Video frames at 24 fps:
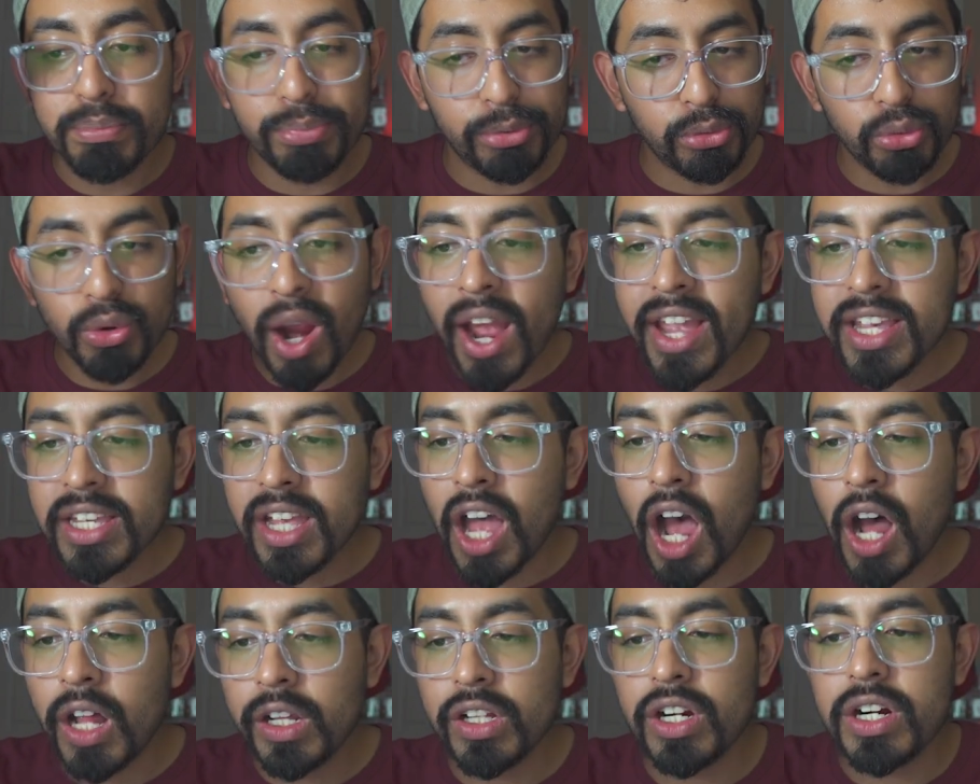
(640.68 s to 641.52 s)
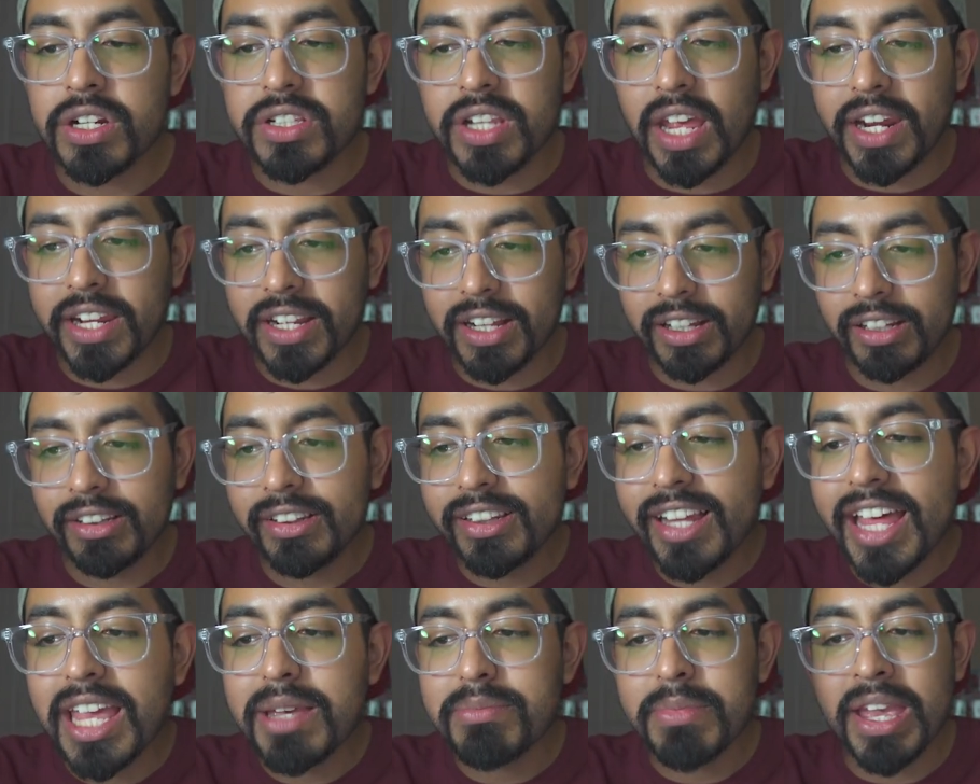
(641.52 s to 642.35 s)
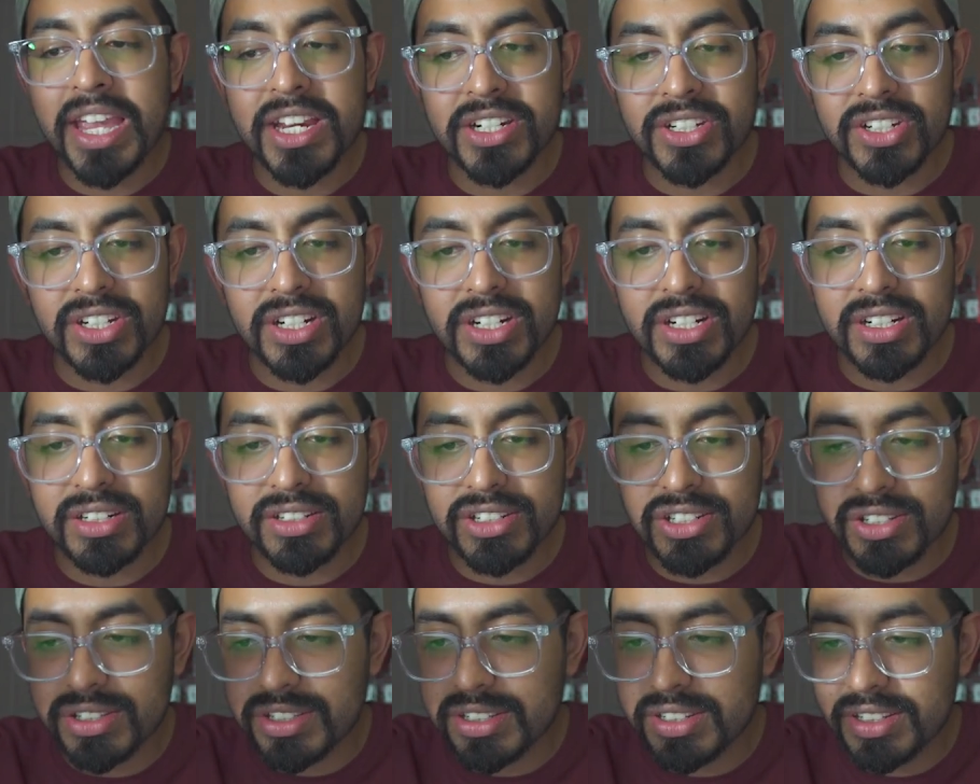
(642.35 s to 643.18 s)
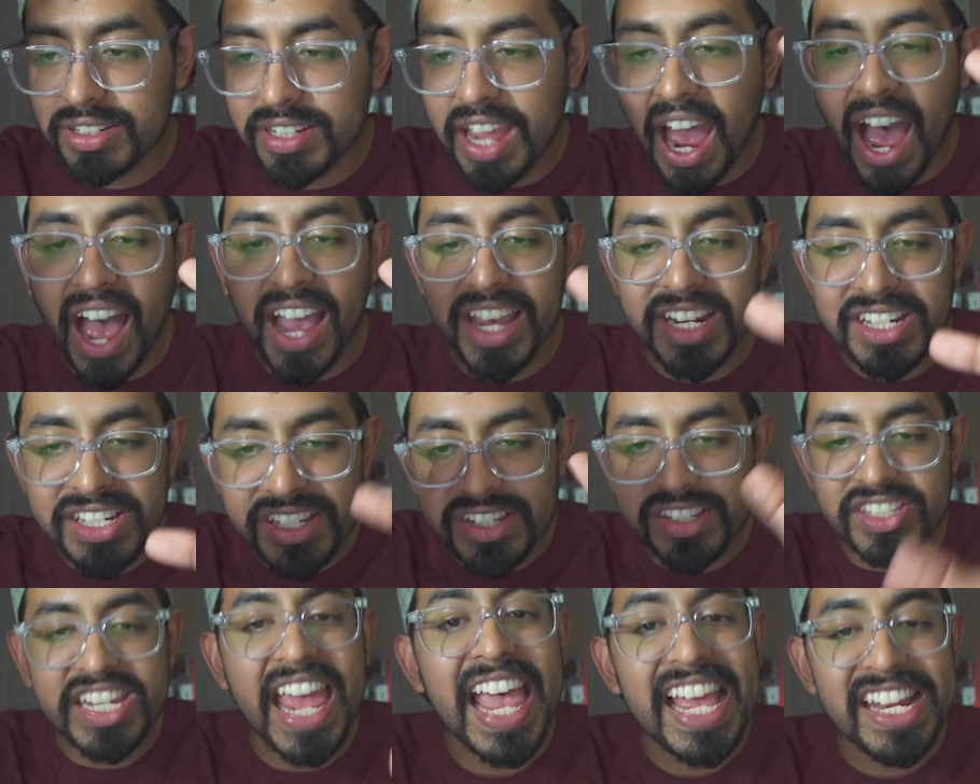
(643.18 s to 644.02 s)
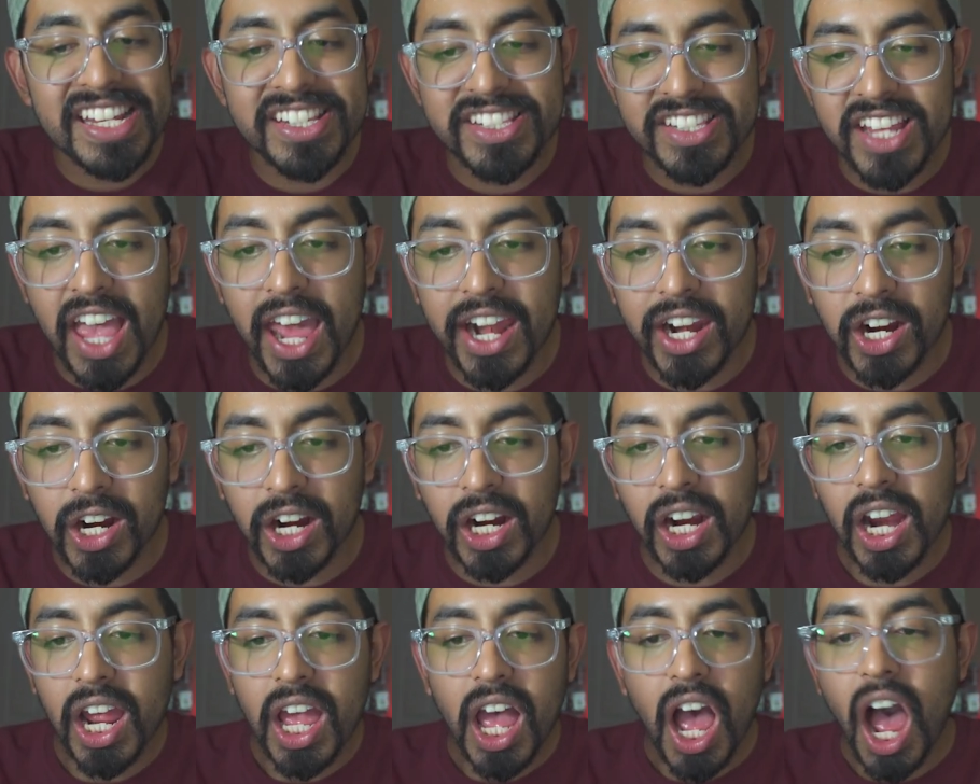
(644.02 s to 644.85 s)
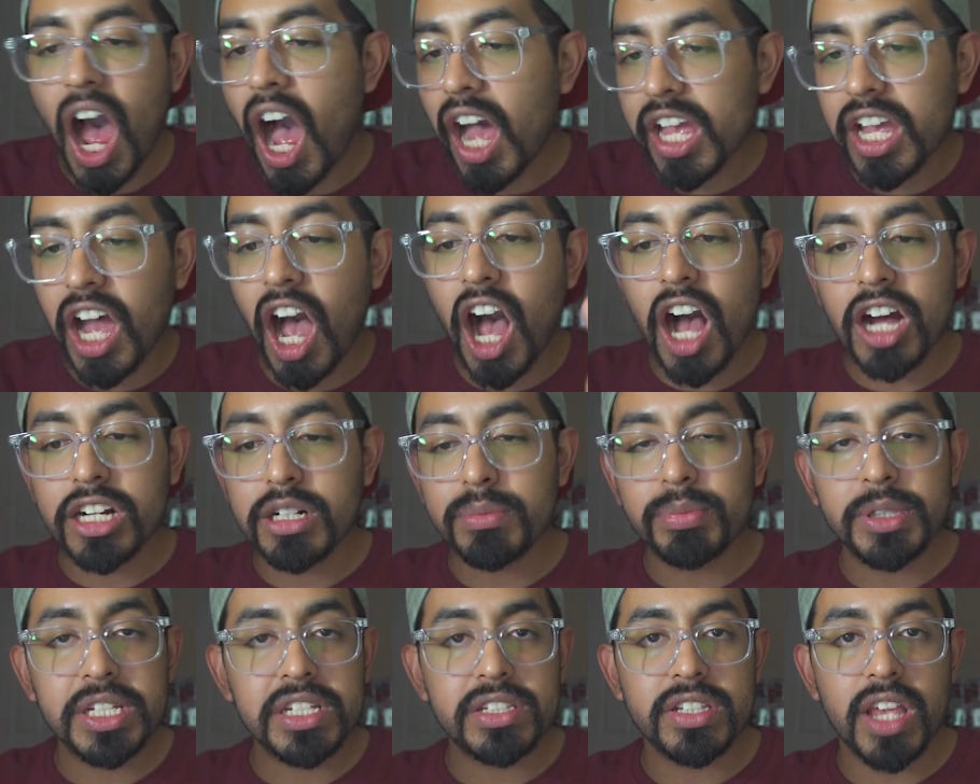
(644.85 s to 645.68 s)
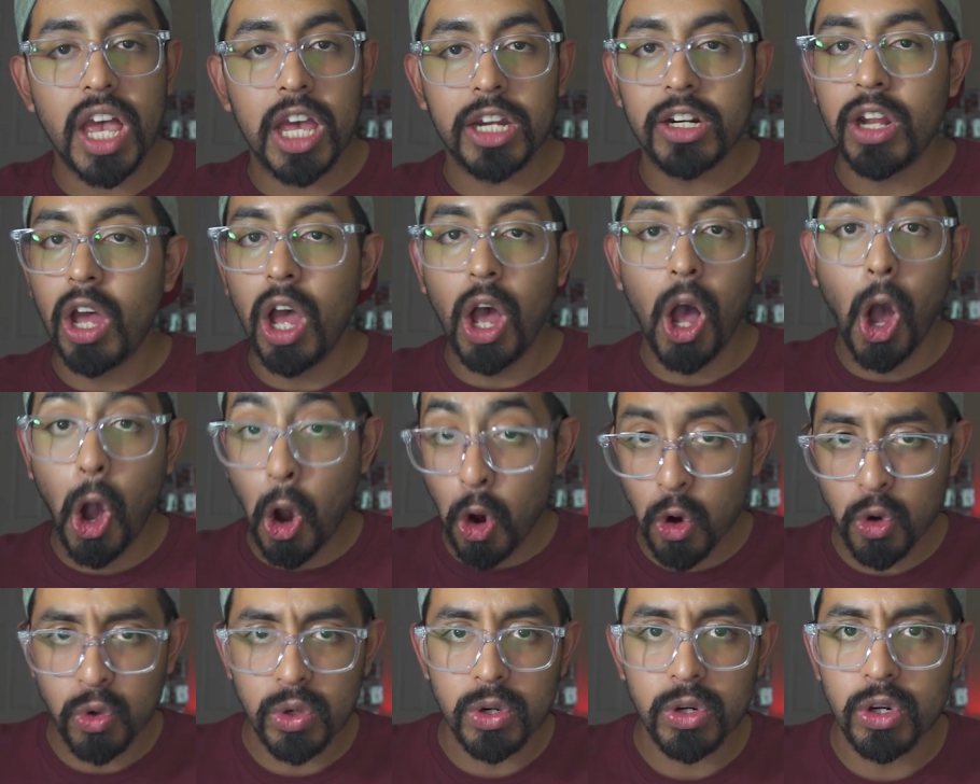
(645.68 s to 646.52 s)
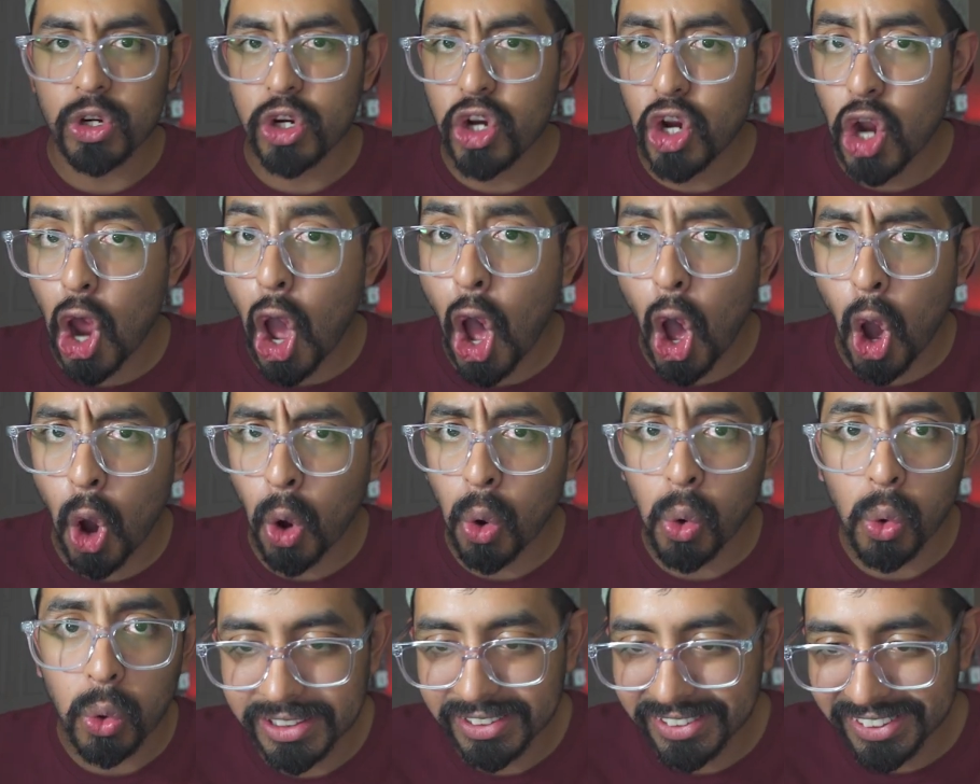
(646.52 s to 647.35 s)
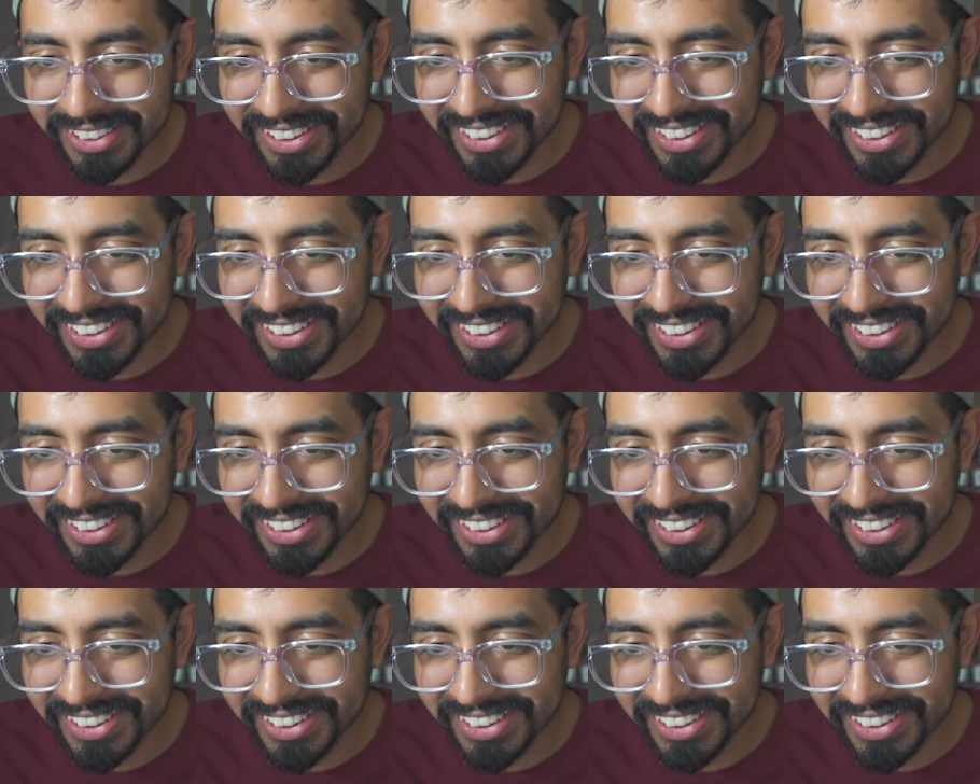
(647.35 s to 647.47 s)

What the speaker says: bright colors and a claymation just guy dead center, I audibly said, oh no.